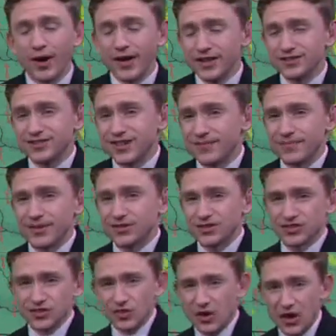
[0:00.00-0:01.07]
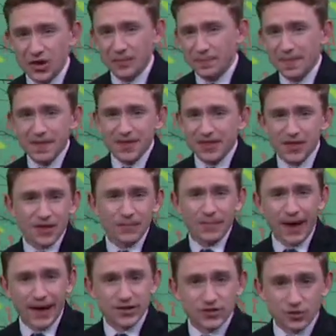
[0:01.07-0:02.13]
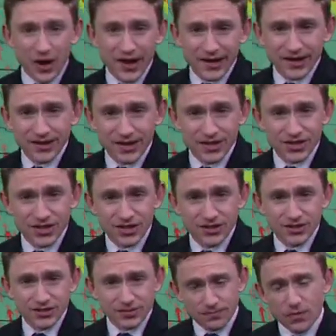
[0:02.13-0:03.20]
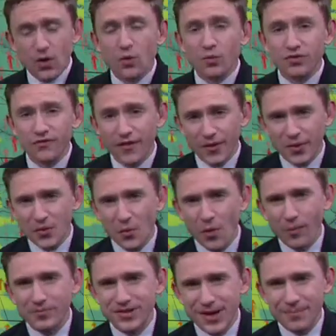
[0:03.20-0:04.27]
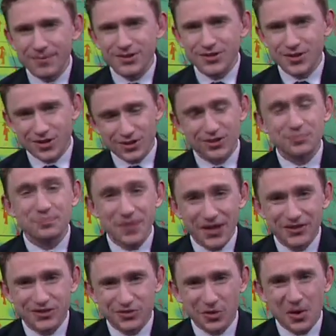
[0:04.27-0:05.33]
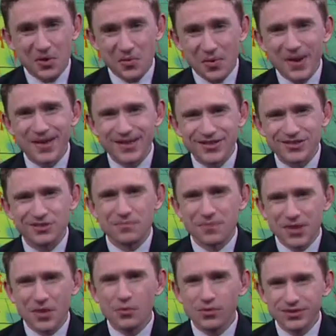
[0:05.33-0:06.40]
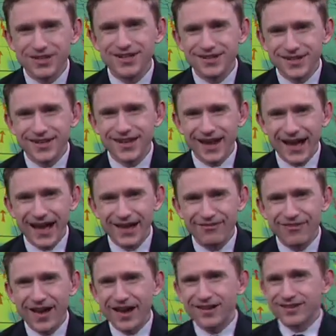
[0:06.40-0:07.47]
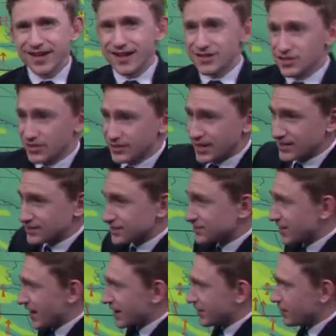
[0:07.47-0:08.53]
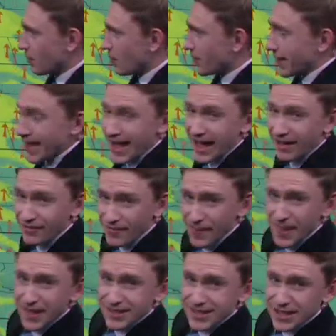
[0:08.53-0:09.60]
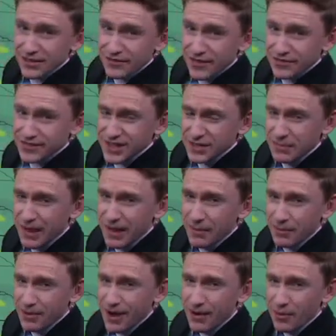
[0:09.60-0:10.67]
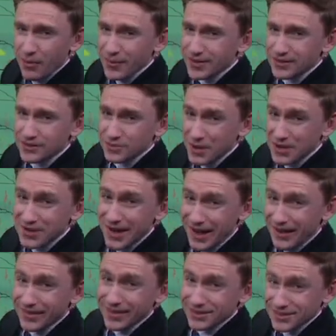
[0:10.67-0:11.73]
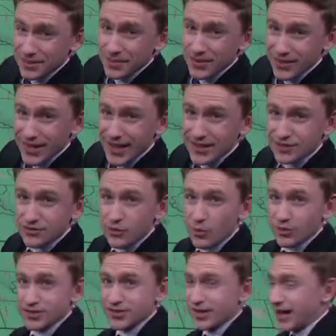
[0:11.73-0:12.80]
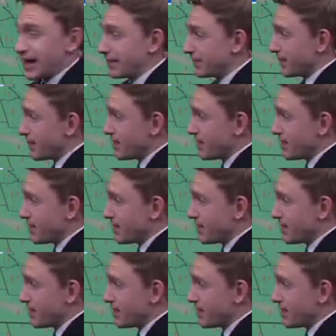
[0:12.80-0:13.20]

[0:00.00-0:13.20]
winds have been strong. You combine dry conditions with very warm temperatures and strong winds, you will tend to get a high fire danger, and that's exactly what we have. 10 to 15 mile per hour winds right now, and that's going to be the case for tonight tonight.